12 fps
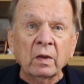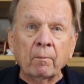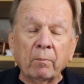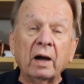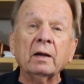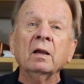
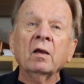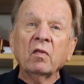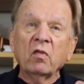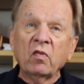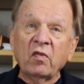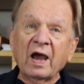but
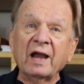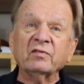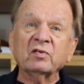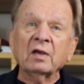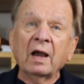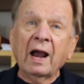
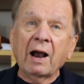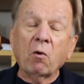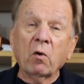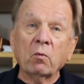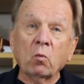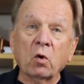that's
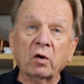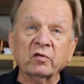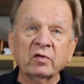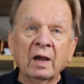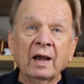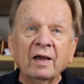how it works.